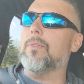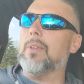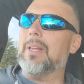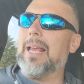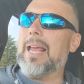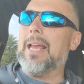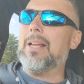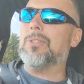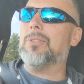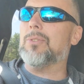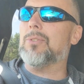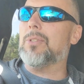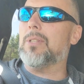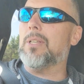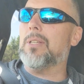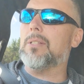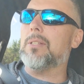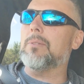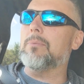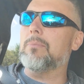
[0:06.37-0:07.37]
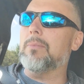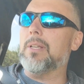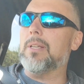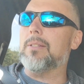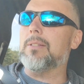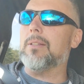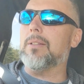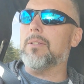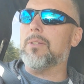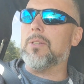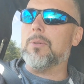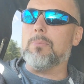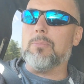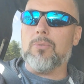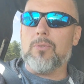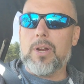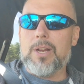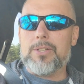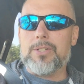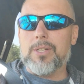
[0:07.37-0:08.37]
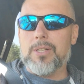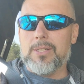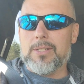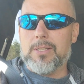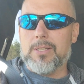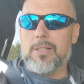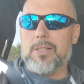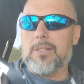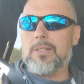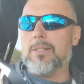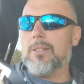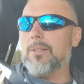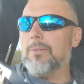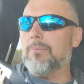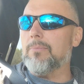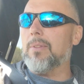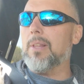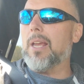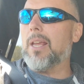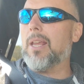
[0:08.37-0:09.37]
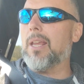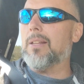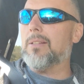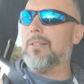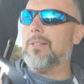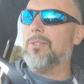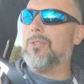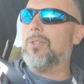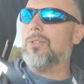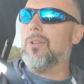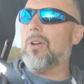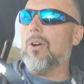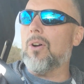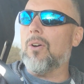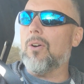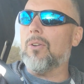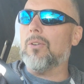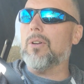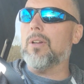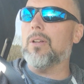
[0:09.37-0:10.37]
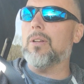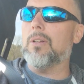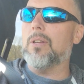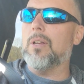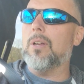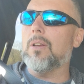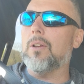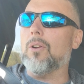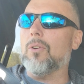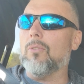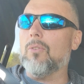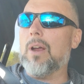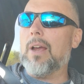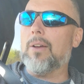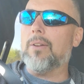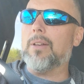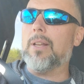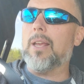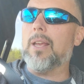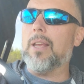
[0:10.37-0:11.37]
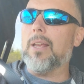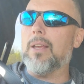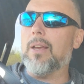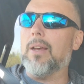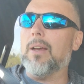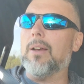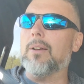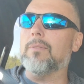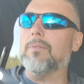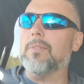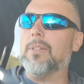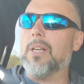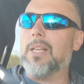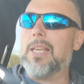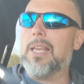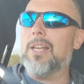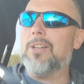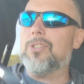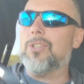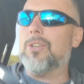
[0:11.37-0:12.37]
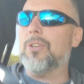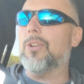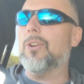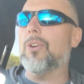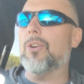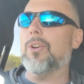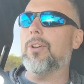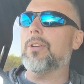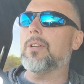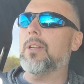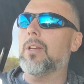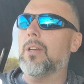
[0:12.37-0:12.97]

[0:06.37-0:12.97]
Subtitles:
Ansul system is the suppression system that gets installed around a kitchen hood